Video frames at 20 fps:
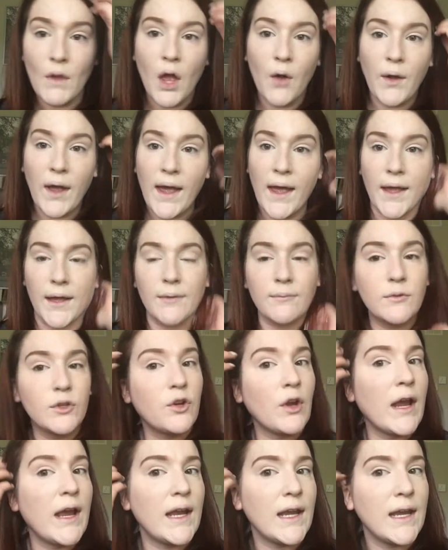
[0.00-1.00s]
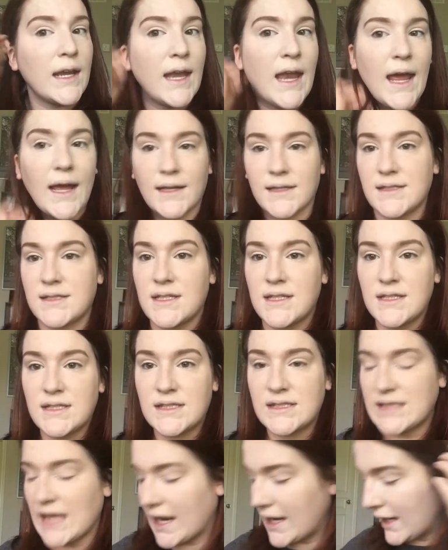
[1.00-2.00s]
Okay, great. Next,
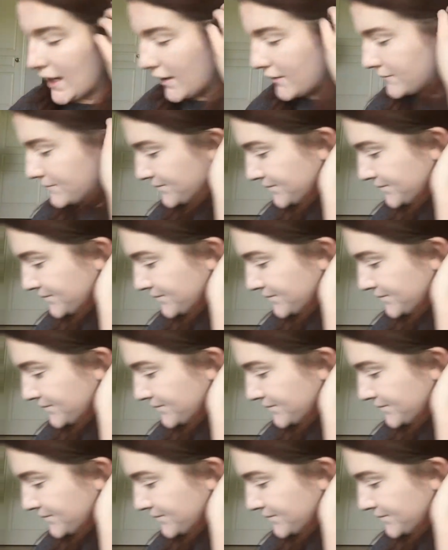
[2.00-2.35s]
setting.